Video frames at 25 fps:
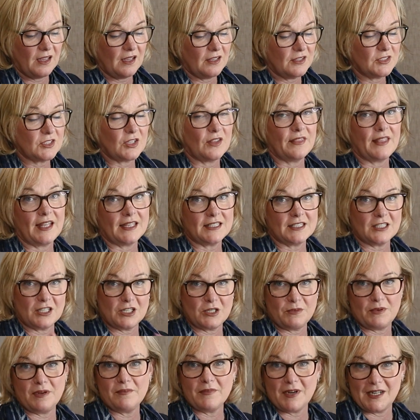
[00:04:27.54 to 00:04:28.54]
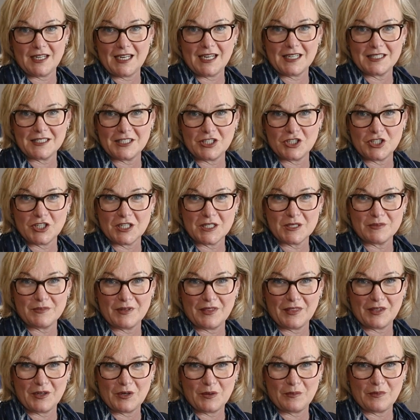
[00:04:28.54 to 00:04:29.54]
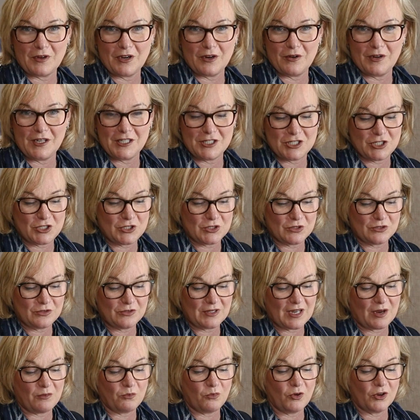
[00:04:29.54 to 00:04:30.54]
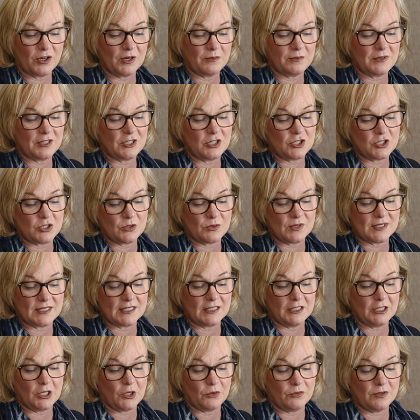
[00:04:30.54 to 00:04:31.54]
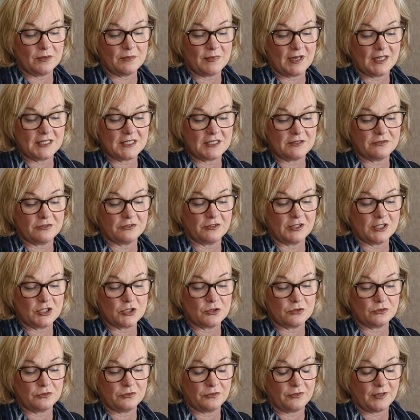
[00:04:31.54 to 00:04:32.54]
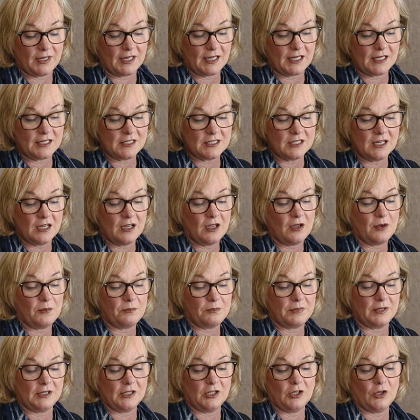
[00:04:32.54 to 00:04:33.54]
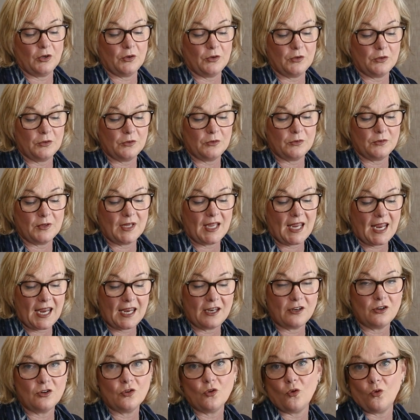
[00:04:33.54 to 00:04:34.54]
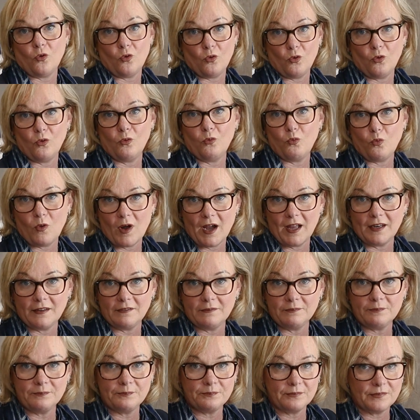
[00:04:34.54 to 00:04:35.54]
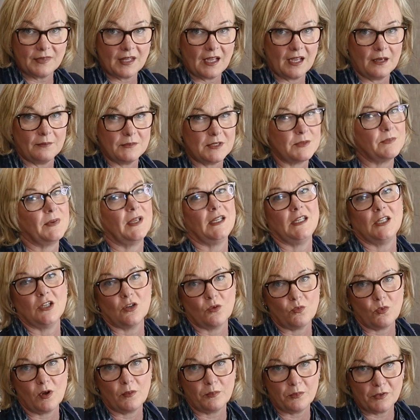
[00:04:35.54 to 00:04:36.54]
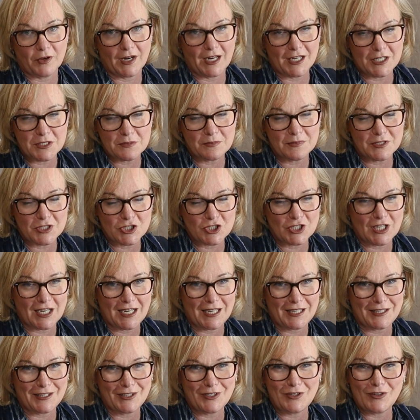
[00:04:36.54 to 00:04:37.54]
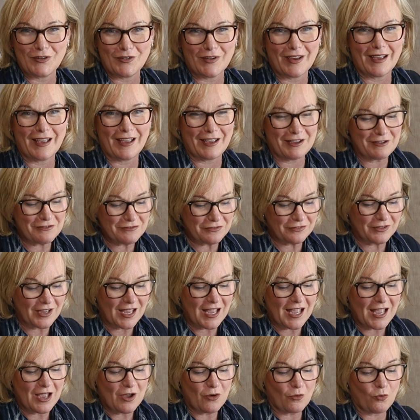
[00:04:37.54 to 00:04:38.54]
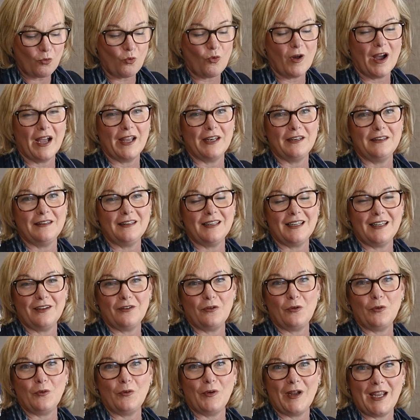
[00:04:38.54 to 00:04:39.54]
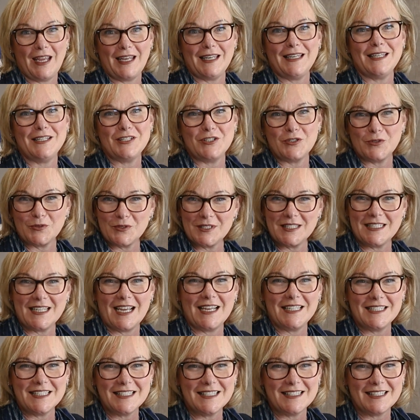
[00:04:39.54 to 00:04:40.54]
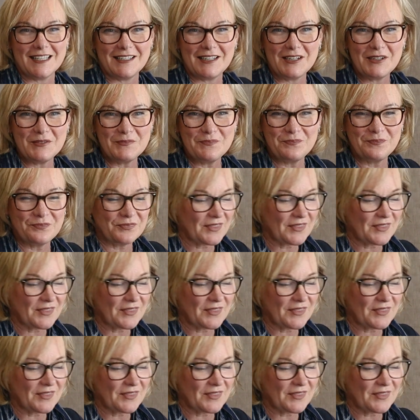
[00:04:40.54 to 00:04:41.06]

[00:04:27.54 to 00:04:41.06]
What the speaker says: So that's going to be my next adjustment that I'm going to do. And what I'm going to do is lower my differential feed below N or 1, depending on what brand machine you have. 1 or N is your standard setting.